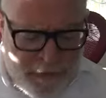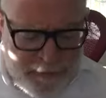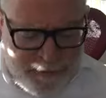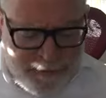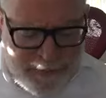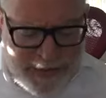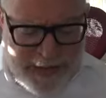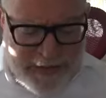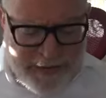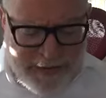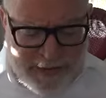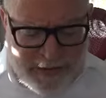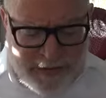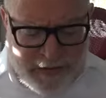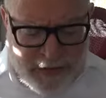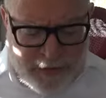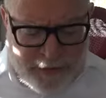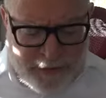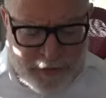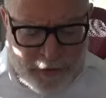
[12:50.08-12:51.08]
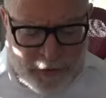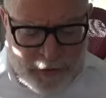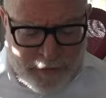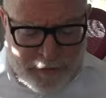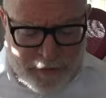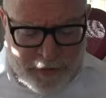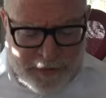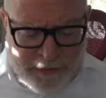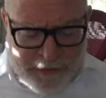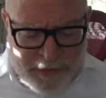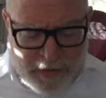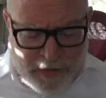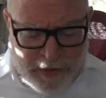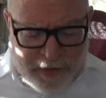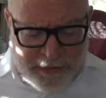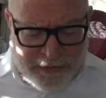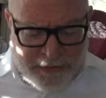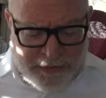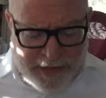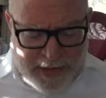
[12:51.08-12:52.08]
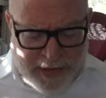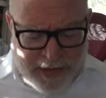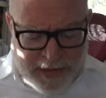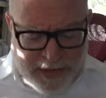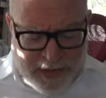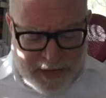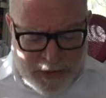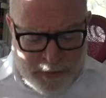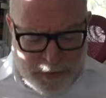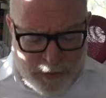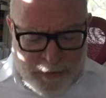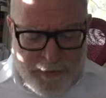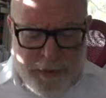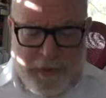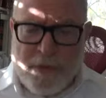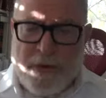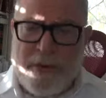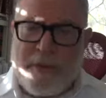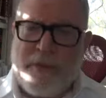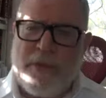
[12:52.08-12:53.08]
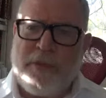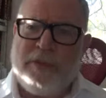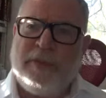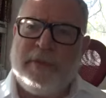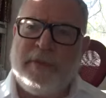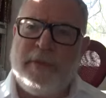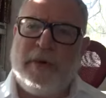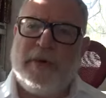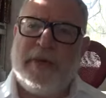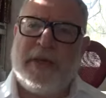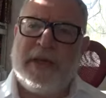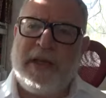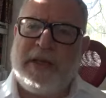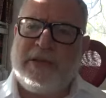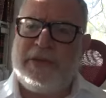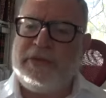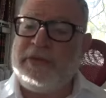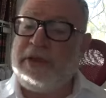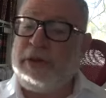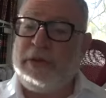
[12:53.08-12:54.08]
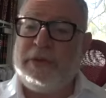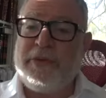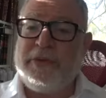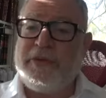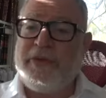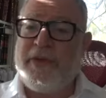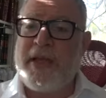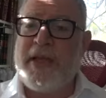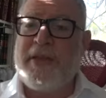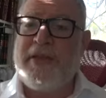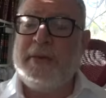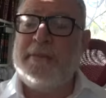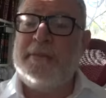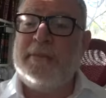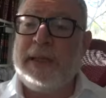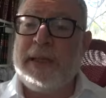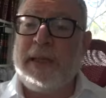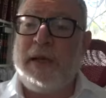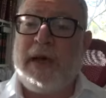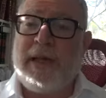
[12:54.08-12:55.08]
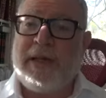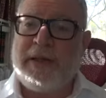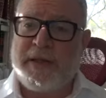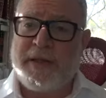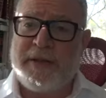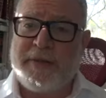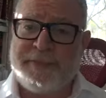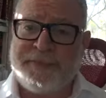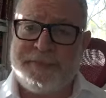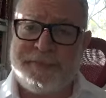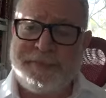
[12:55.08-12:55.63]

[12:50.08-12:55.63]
mass that's covering over us, God is saying it will be removed from all the nations. They don't see, they're blinded.